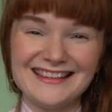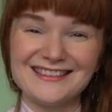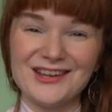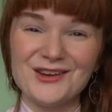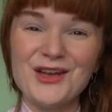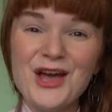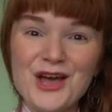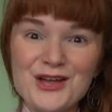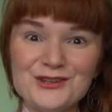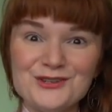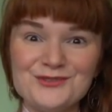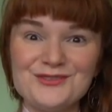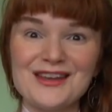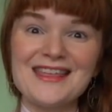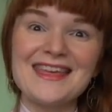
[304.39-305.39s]
So I
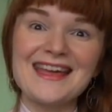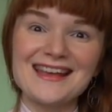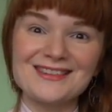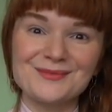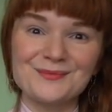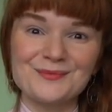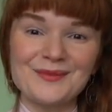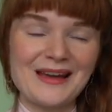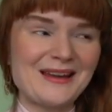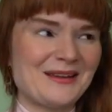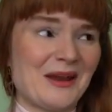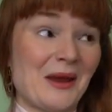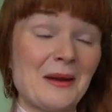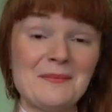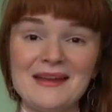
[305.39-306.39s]
think that's I don't
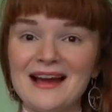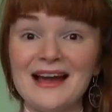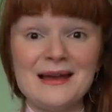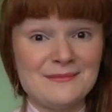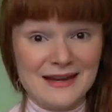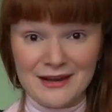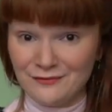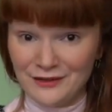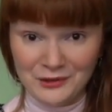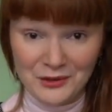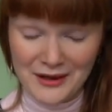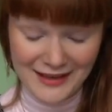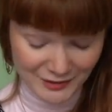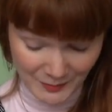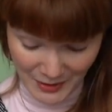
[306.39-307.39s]
know. I mean, I'm definitely not
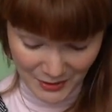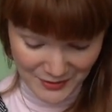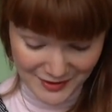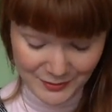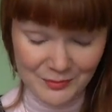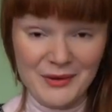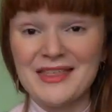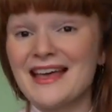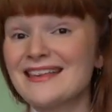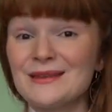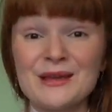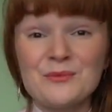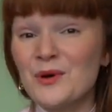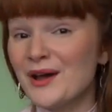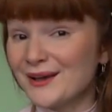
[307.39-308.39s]
an expert on this, but
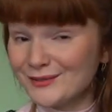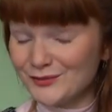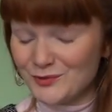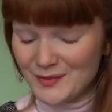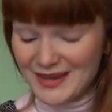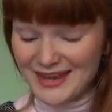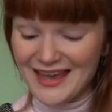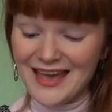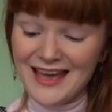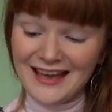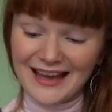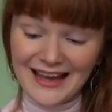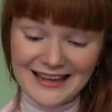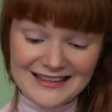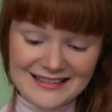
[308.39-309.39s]
it works for me.
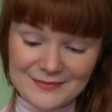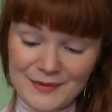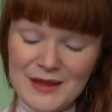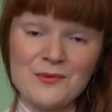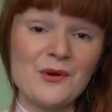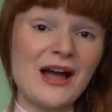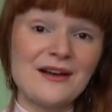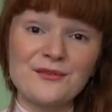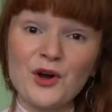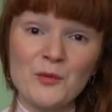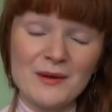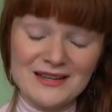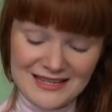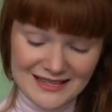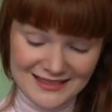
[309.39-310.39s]
And people have
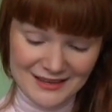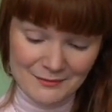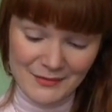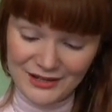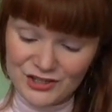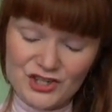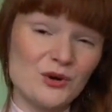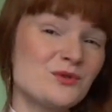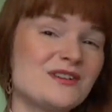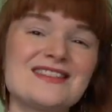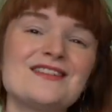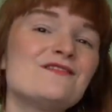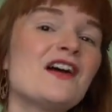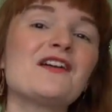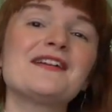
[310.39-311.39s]
commented that my shoulders
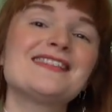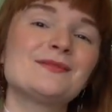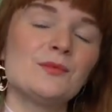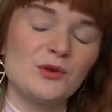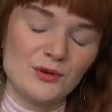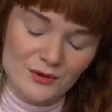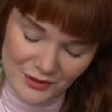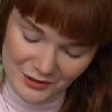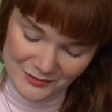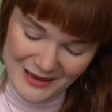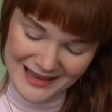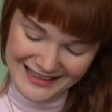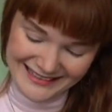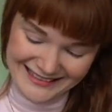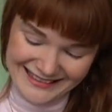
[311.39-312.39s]
are very smooth on
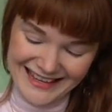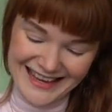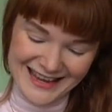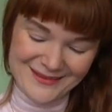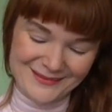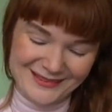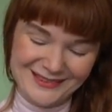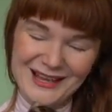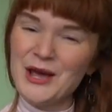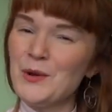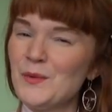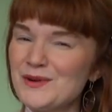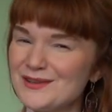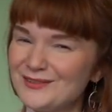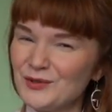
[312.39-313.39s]
my seams,
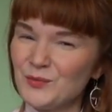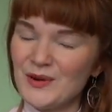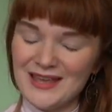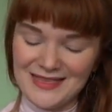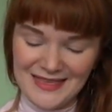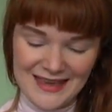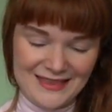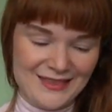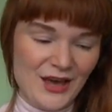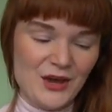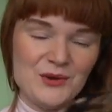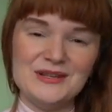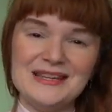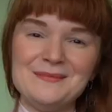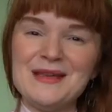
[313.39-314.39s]
which is a weird thing that
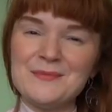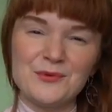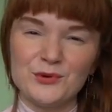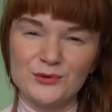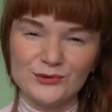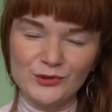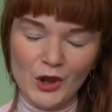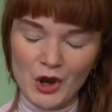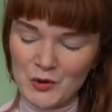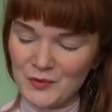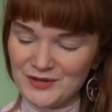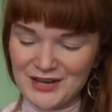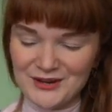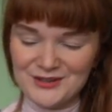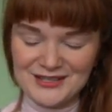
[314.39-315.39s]
only people who sew
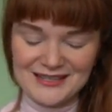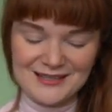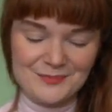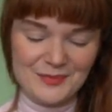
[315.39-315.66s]
would notice.